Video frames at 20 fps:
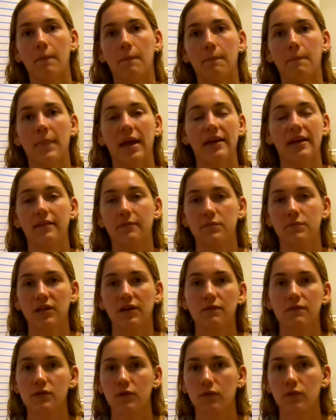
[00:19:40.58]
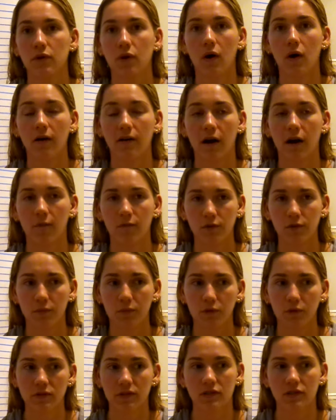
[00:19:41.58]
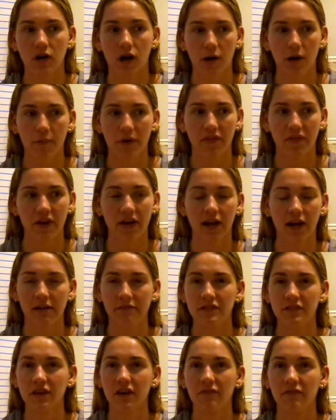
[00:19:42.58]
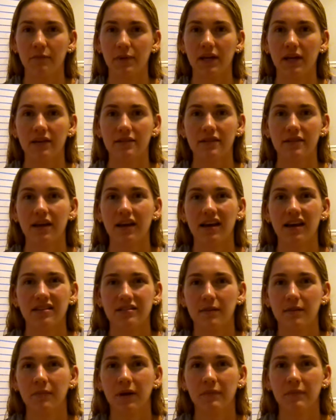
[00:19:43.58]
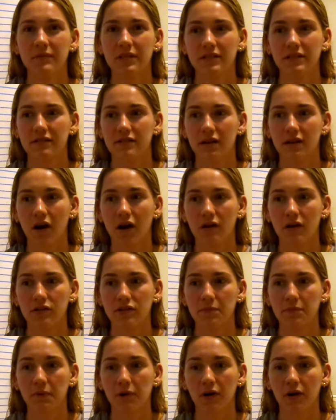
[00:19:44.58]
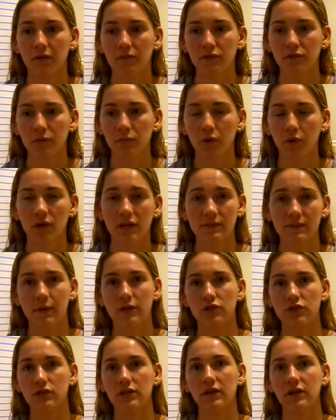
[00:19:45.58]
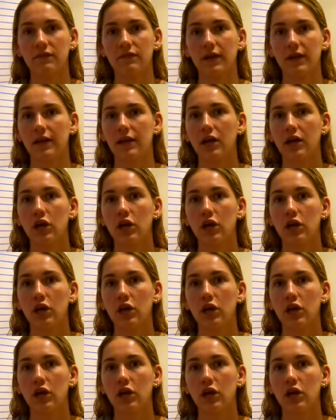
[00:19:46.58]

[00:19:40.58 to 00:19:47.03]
make themselves a little uncomfortable to talk about that kind of stuff, because sometimes it's not super comfortable, especially if like